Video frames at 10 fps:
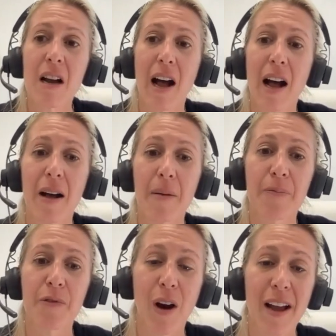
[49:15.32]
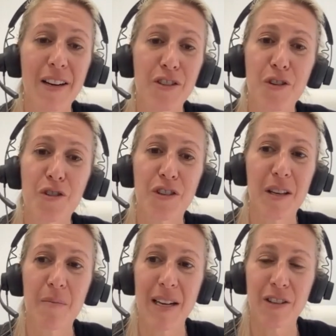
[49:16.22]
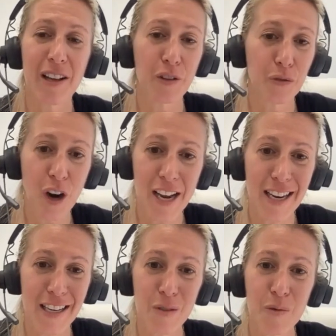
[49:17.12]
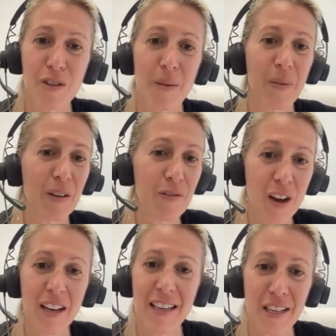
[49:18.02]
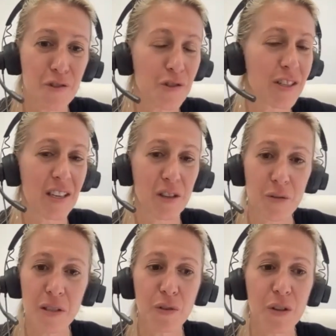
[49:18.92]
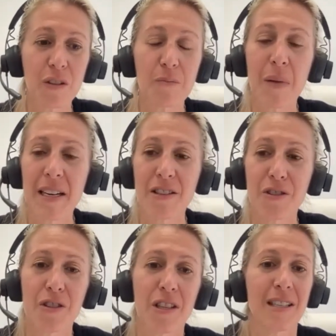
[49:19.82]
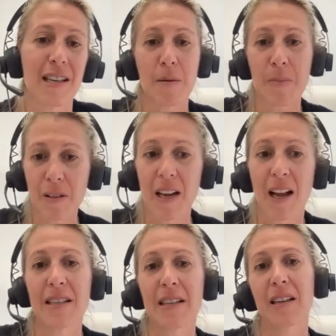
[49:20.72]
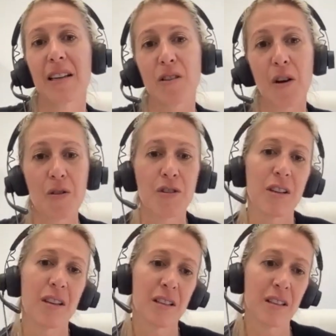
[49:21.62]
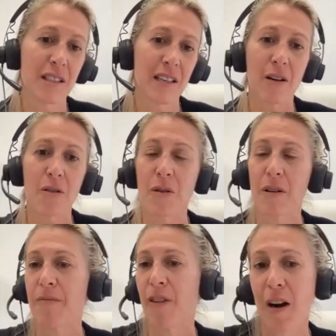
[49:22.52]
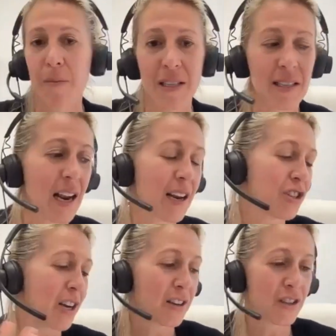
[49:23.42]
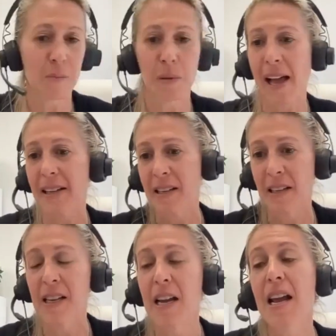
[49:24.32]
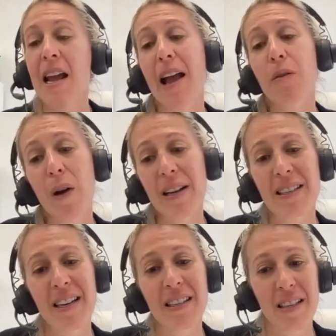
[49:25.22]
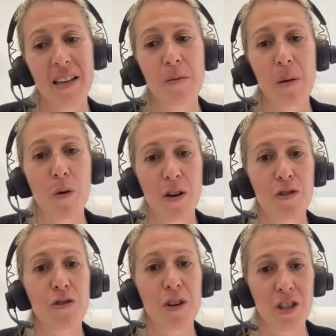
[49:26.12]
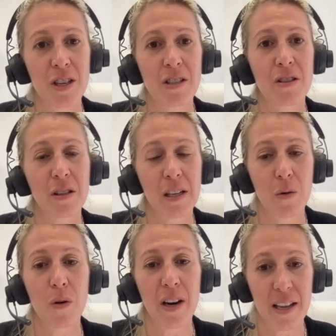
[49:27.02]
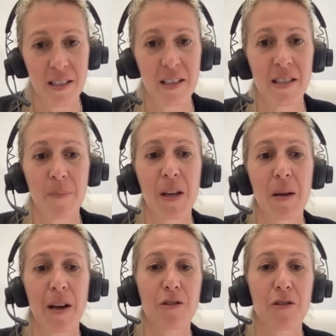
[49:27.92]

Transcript: Um, Fridays are usually mental health Fridays with something fun, interesting, useful. Mondays are sustainability ideas, oceans, how environment state changes, plastics, and Wednesdays tend to be more nutritiously oriented, something about